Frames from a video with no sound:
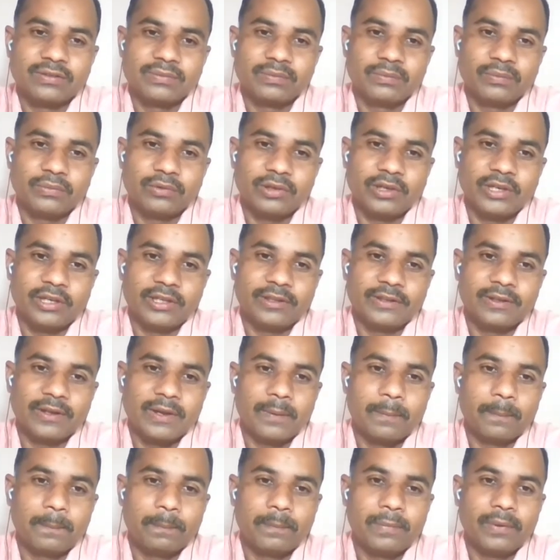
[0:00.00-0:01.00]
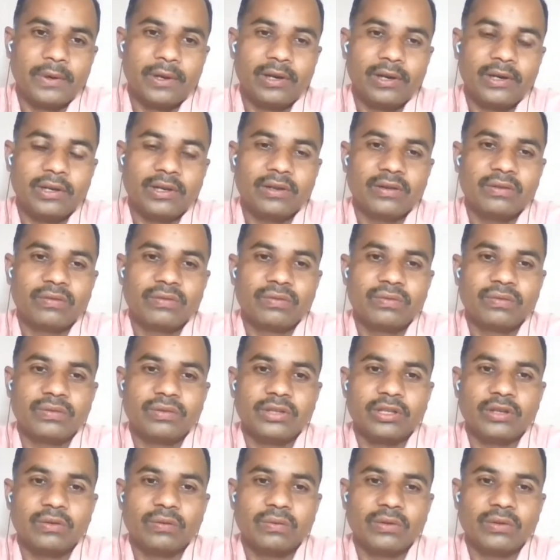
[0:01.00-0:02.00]
For example, if
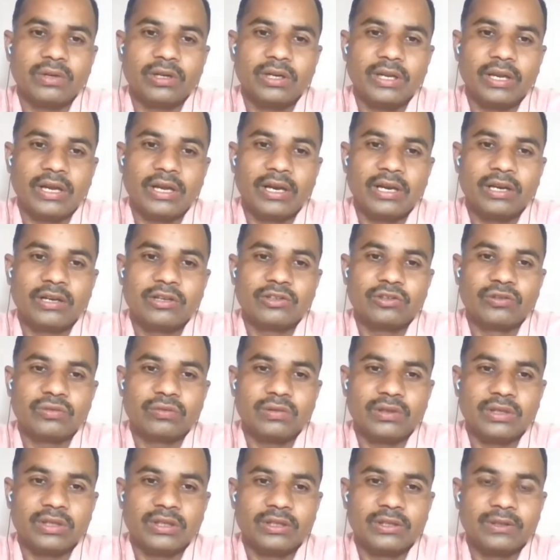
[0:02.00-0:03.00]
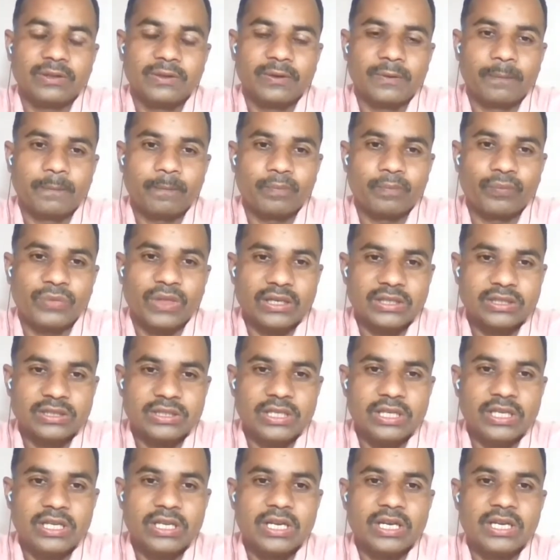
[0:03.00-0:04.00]
the word ends with
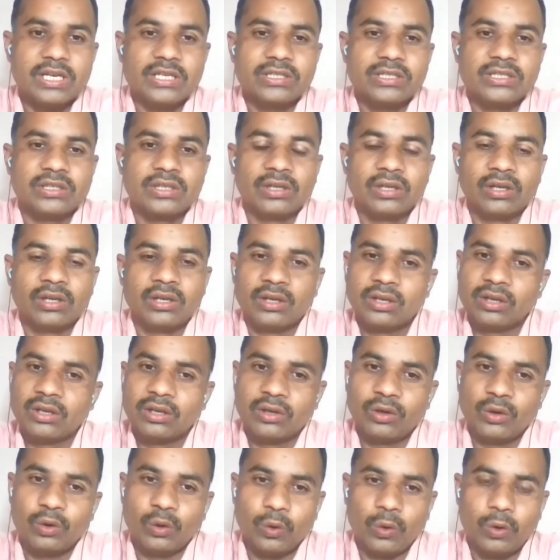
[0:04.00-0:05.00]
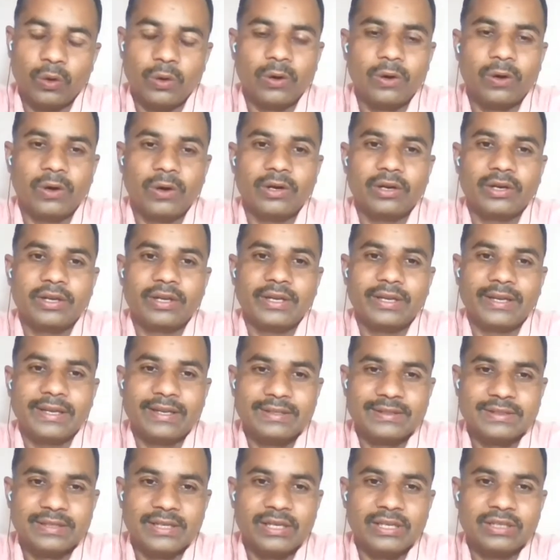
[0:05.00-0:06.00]
ch or
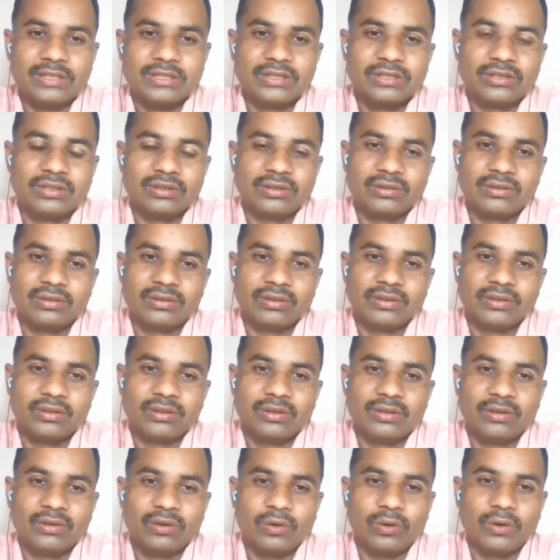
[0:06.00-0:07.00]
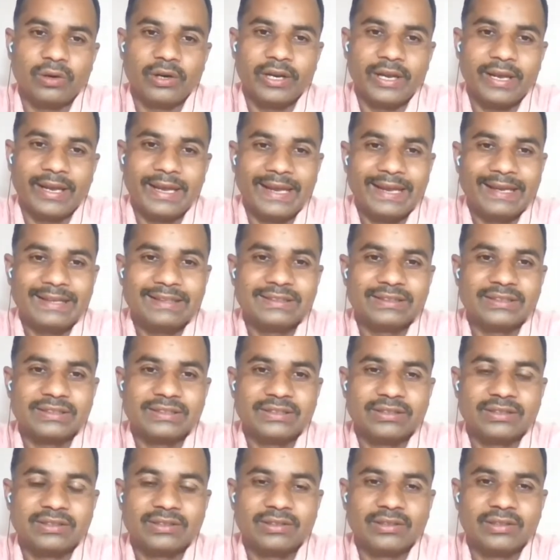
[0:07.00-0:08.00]
sh or
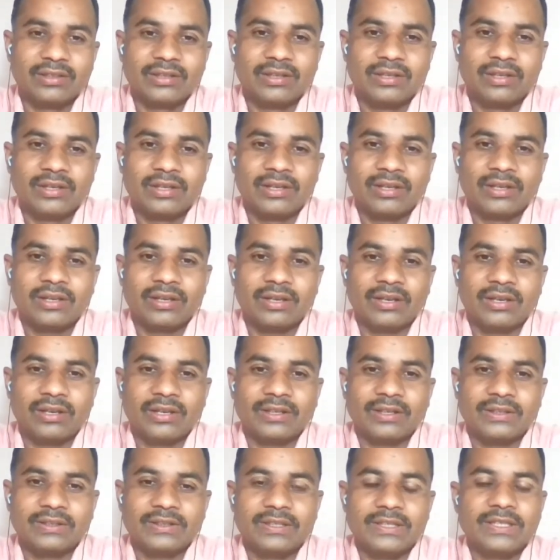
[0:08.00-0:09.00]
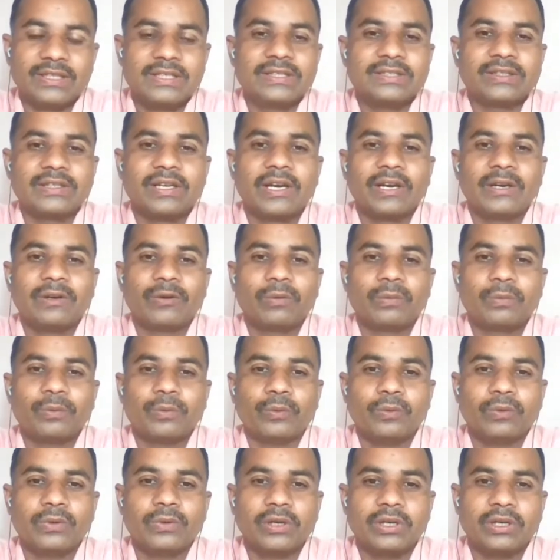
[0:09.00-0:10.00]
x, these kind of
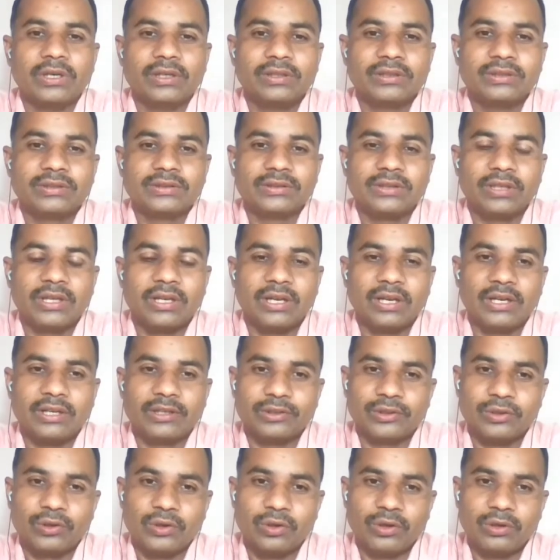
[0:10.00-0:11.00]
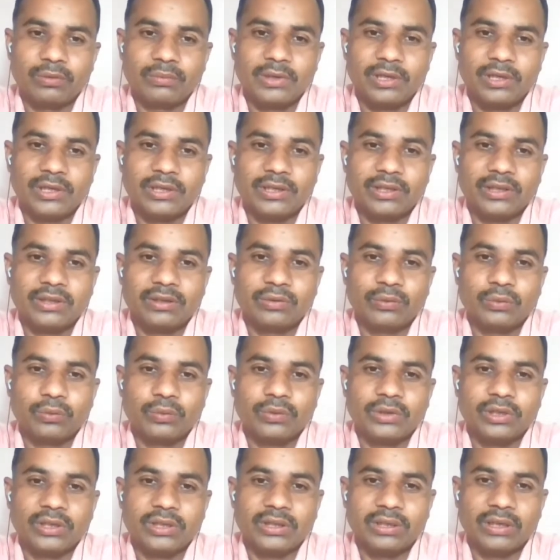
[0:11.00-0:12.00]
words are normally
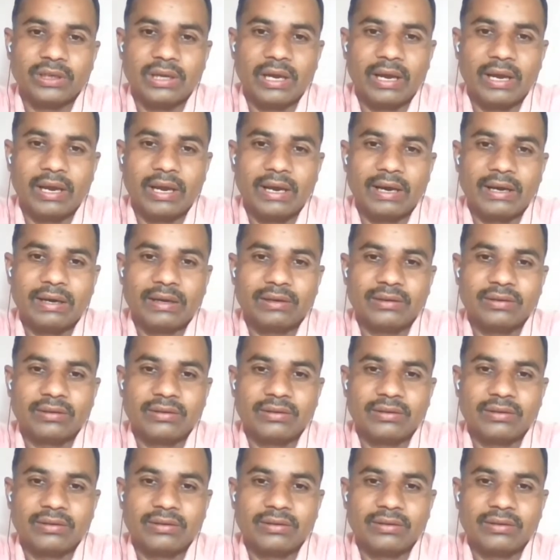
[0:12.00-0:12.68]
we add